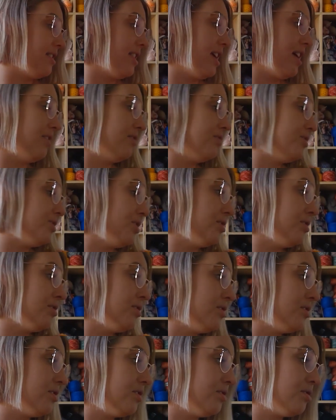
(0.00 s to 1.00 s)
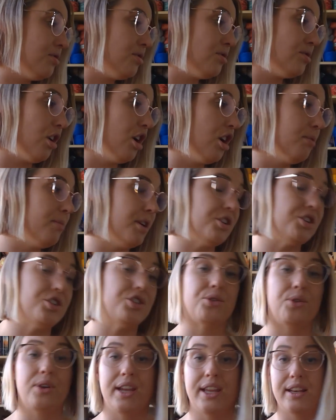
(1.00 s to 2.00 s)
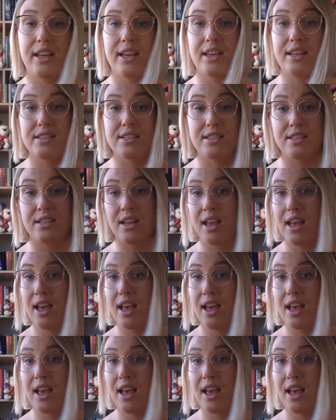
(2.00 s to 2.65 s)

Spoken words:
There's just so much joy in it.